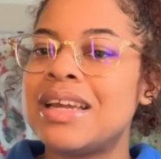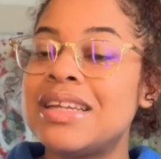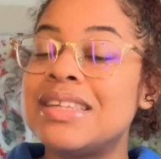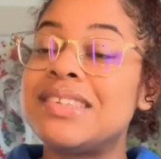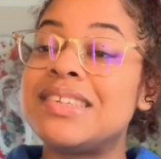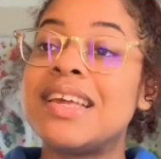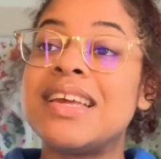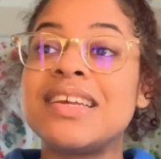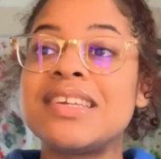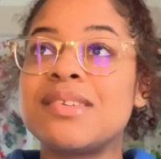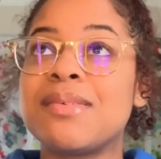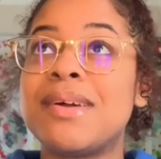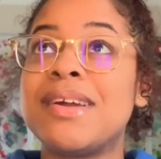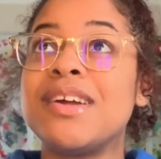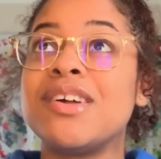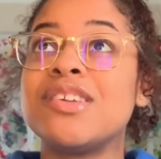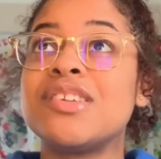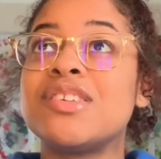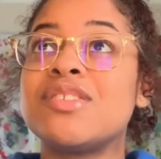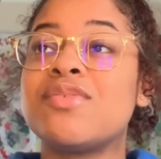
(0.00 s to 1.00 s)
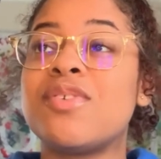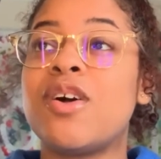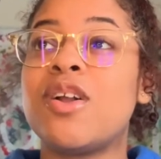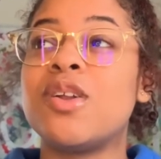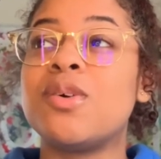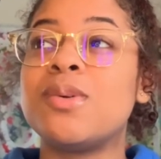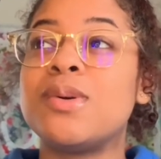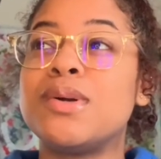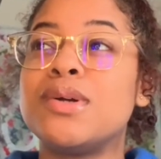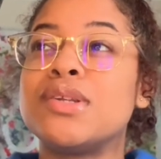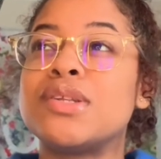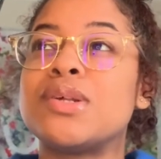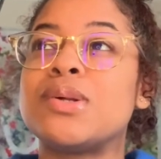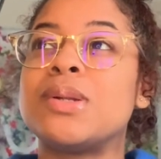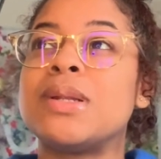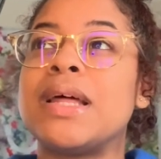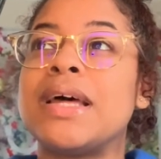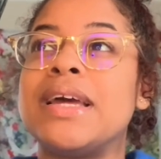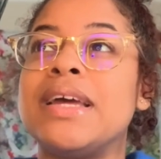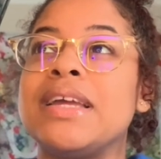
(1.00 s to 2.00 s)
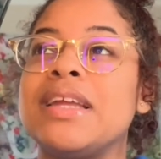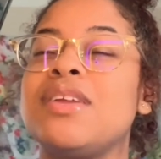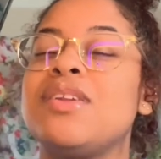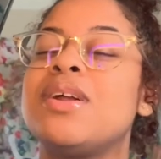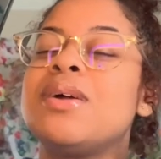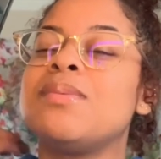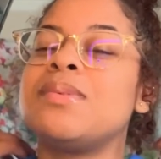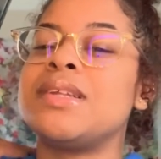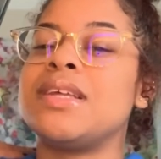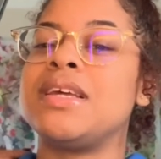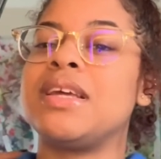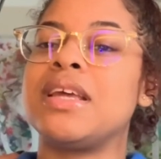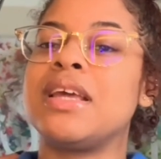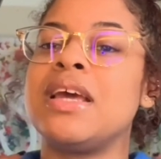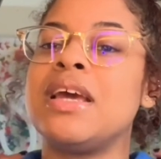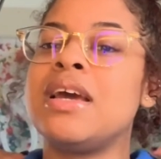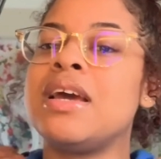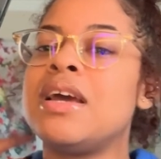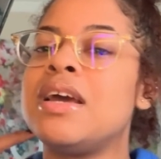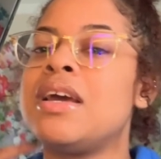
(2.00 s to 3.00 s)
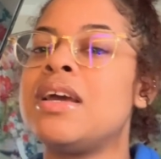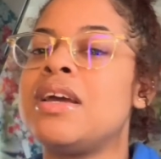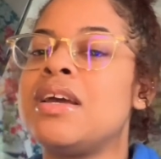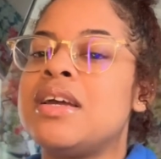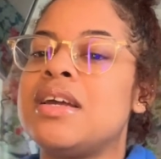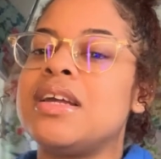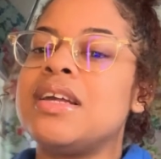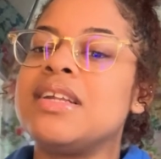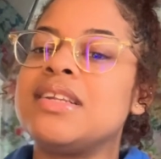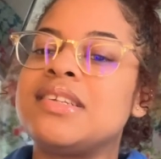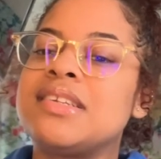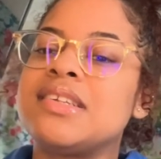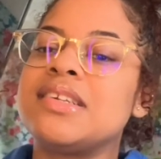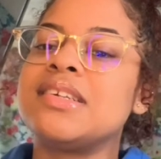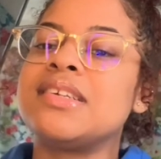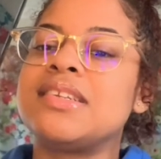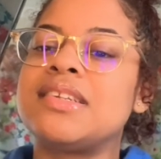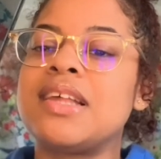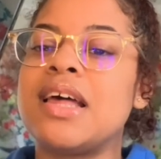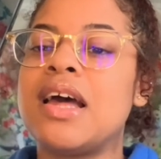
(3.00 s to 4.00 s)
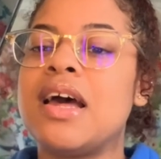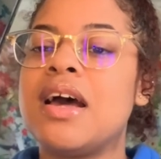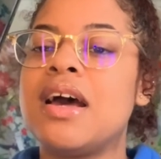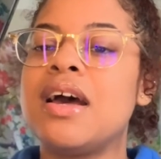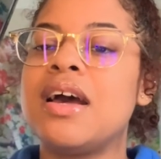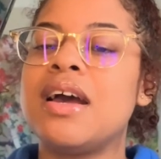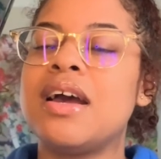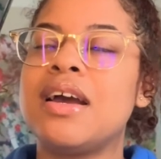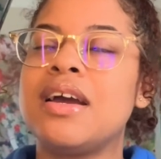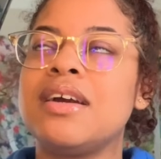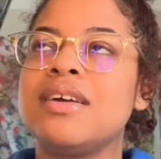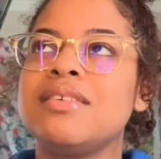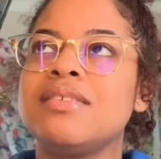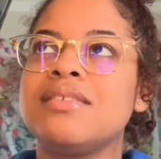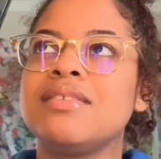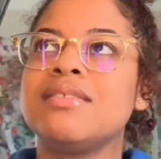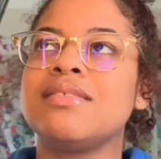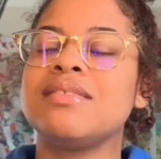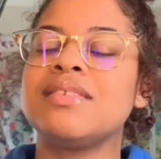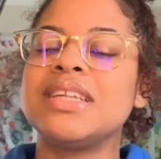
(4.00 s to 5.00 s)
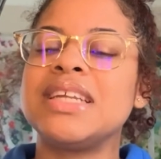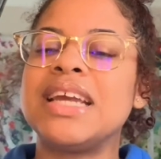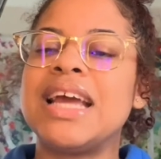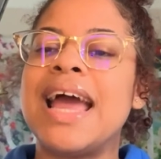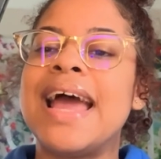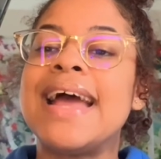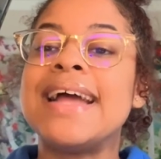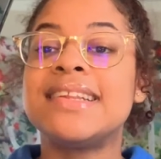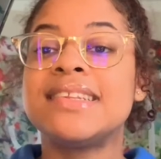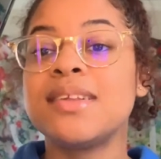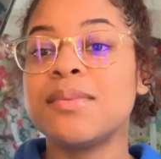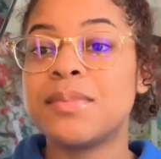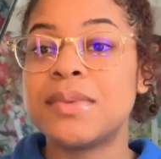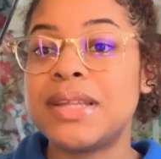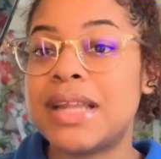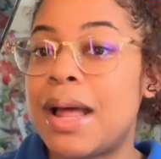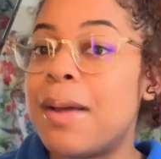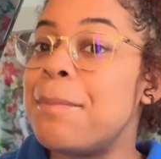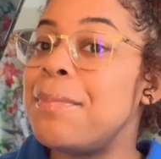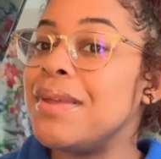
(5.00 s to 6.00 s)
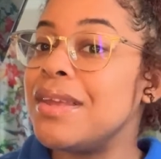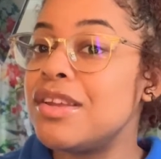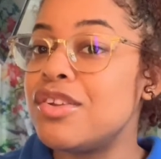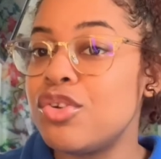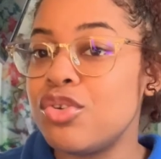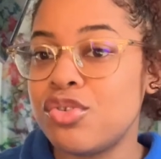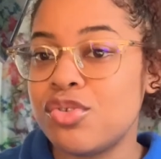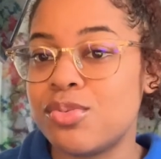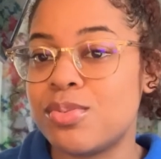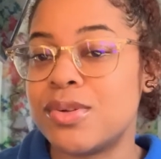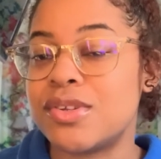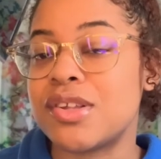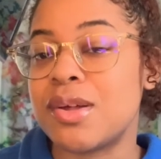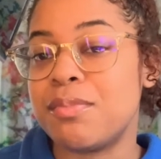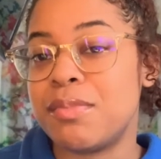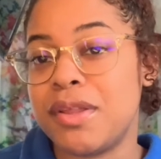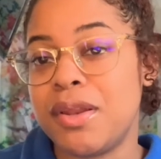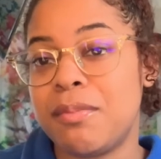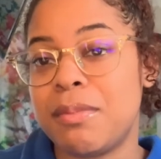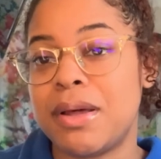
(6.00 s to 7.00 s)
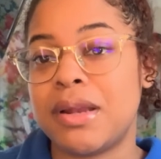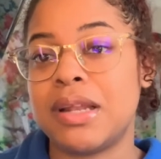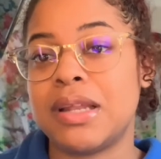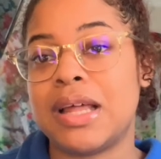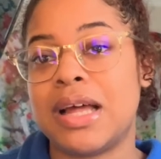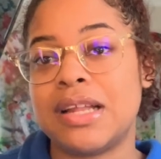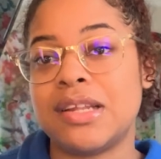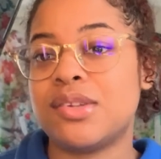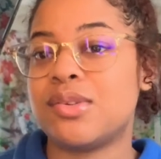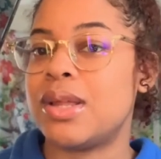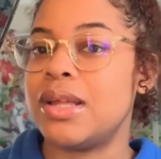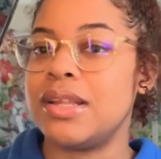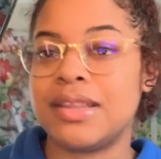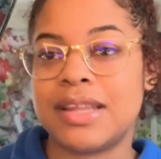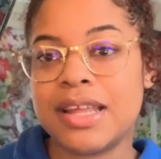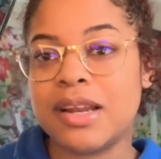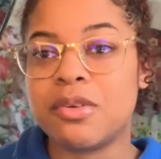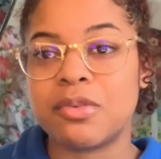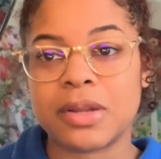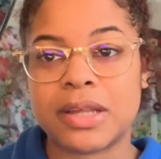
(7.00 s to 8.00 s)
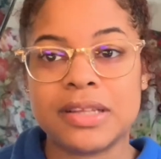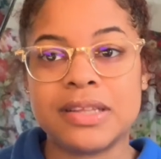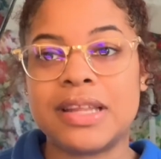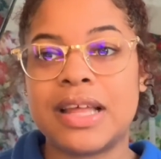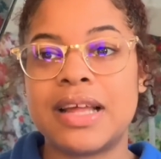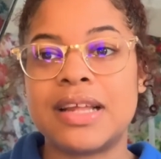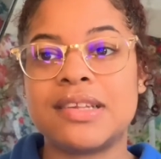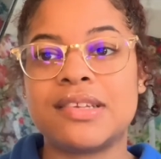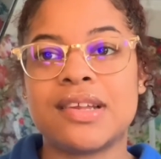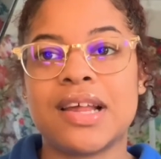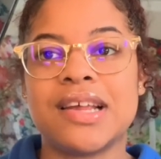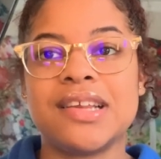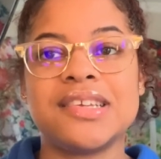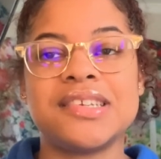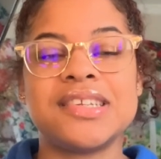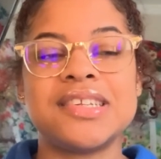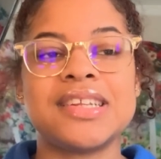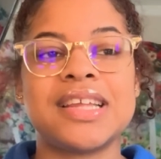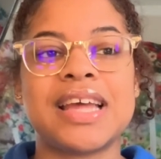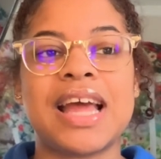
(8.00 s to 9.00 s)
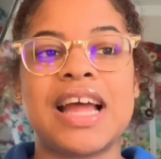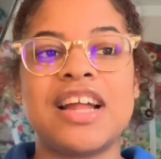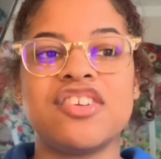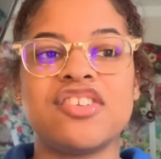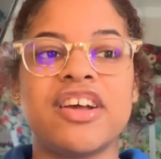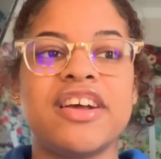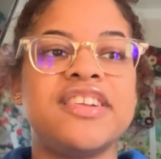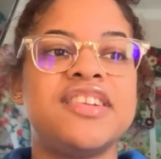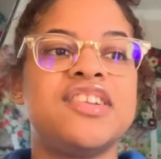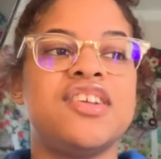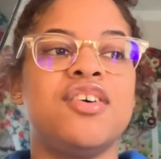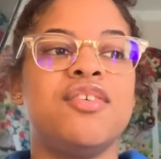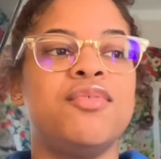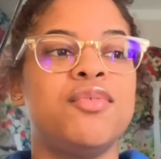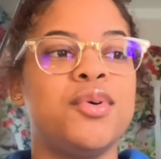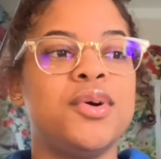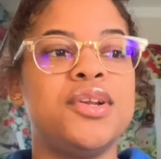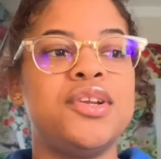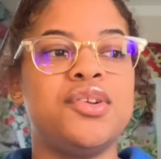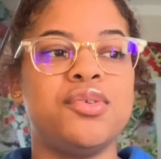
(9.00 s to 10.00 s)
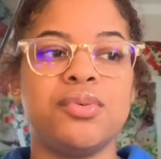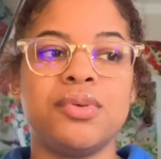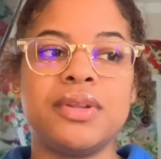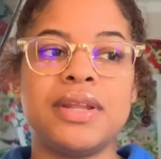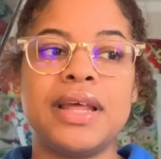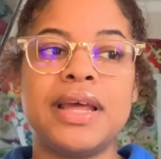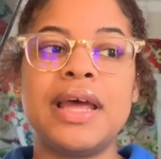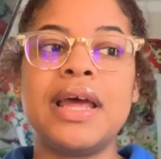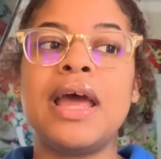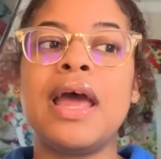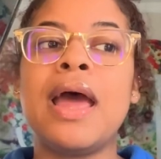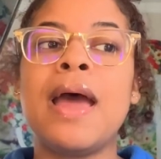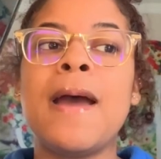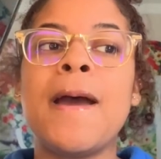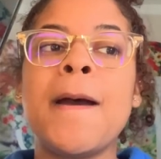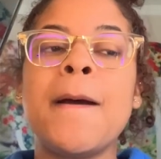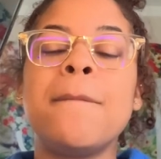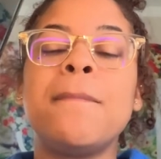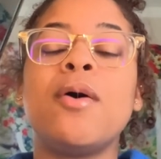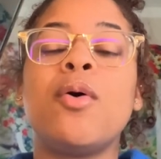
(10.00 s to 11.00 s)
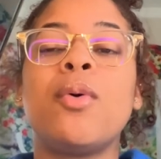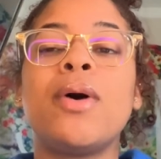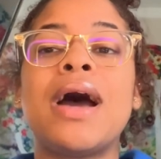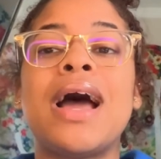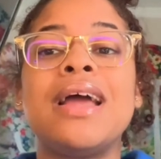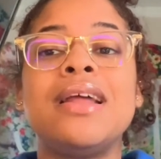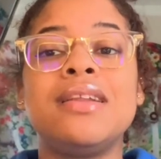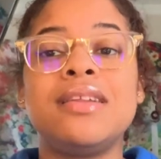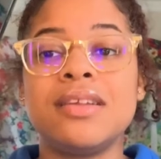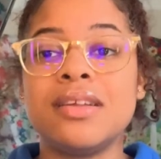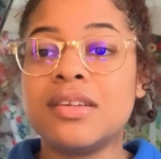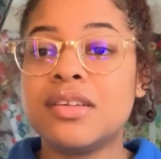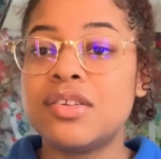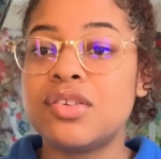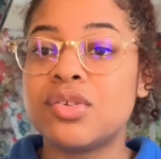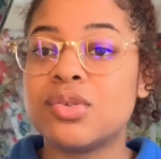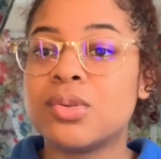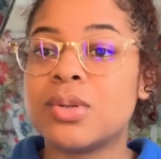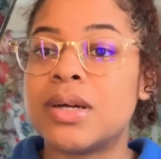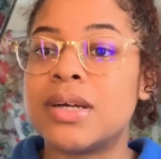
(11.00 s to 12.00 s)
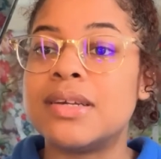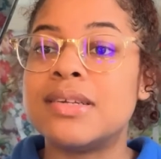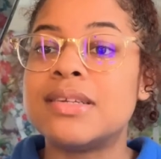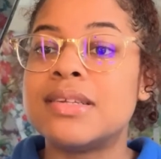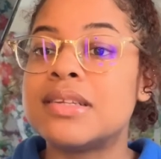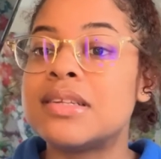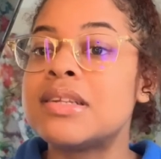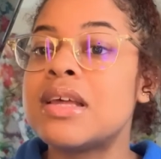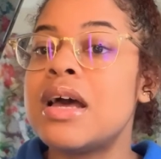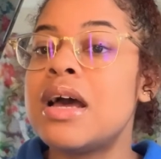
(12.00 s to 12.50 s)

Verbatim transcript: take somebody else's followers, or like, you know what I'm saying? It's just, it's something that big YouTubers complain about a lot, so like they don't like that. So I was just like, I tried to avoid doing that. But what I did do was,